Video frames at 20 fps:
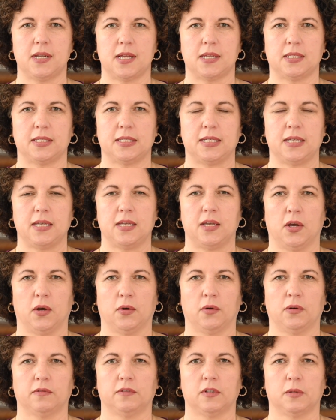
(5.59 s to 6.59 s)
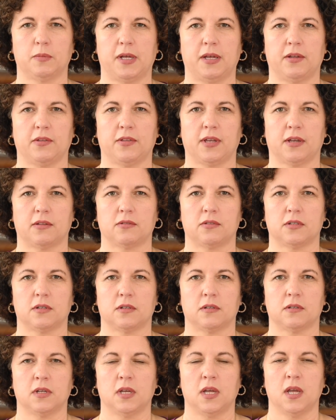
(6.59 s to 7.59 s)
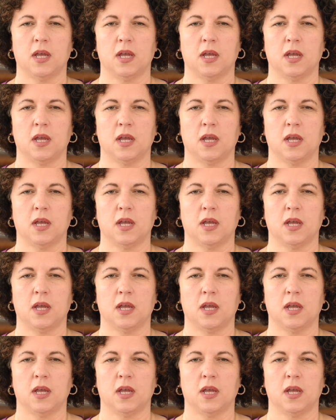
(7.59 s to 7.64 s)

and CEO of Global Health Council.